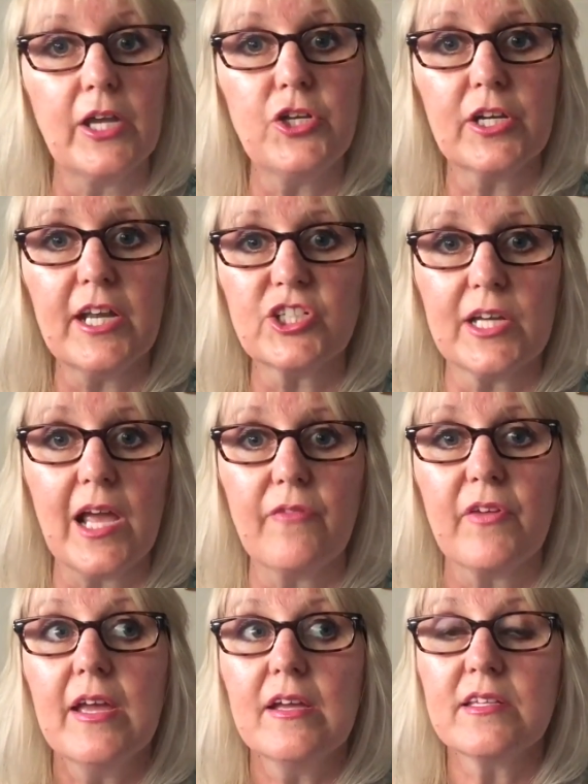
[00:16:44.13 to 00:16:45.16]
And you can actually
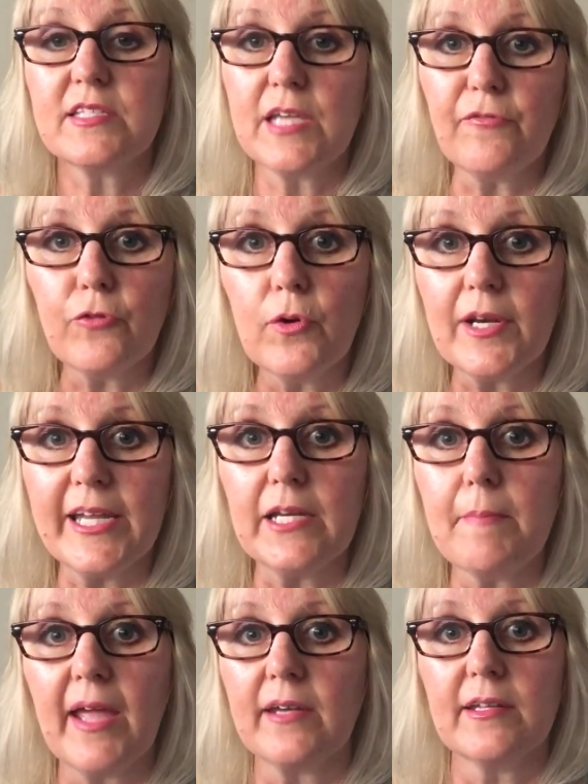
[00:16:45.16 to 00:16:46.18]
have several lead
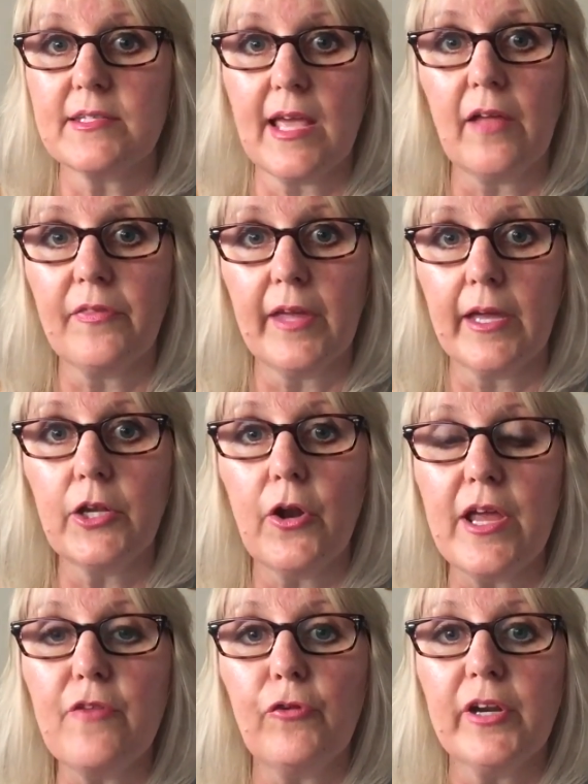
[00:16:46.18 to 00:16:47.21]
magnets out there.
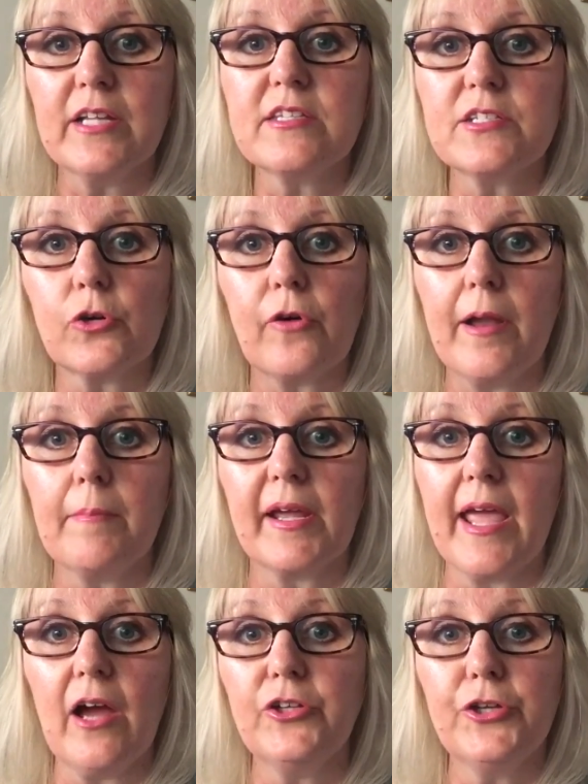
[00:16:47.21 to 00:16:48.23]
Every Instagram
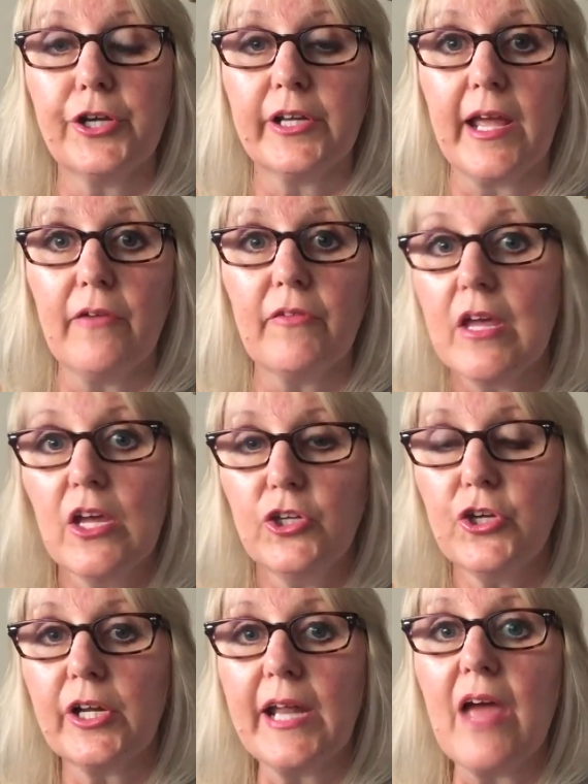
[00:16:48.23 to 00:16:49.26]
account you could have
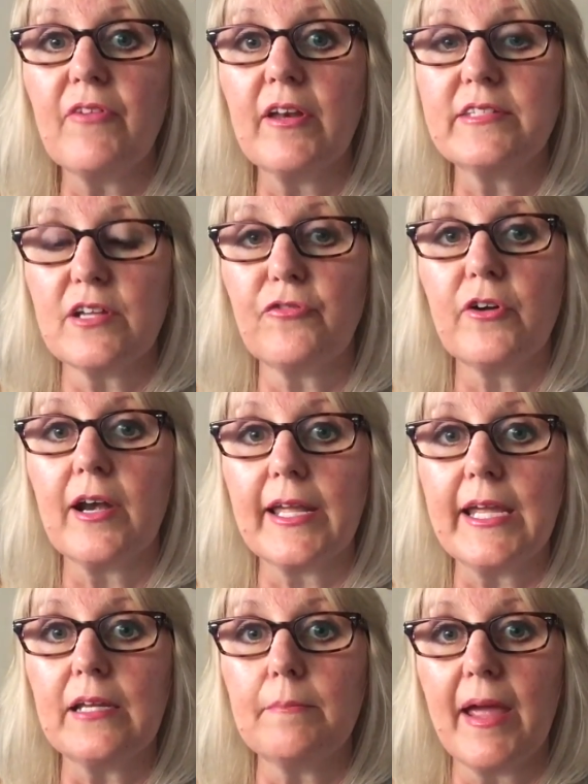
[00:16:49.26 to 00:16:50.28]
a different
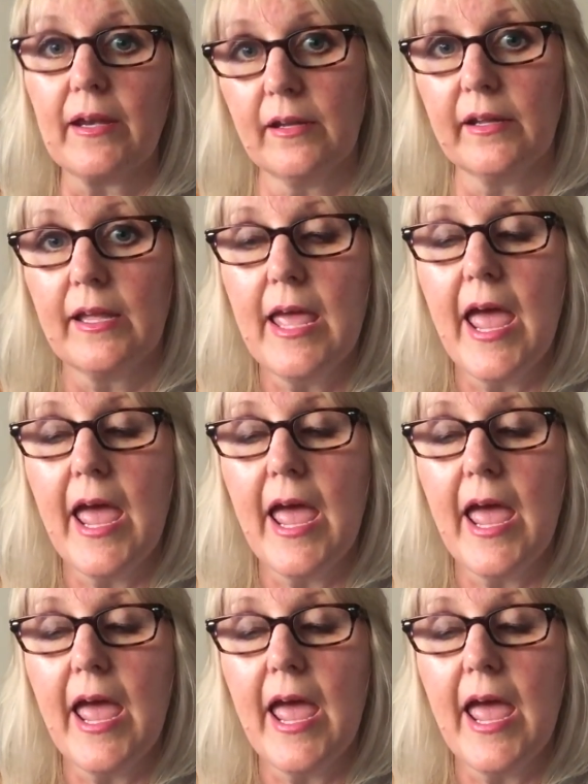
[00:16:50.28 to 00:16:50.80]
lead magnet.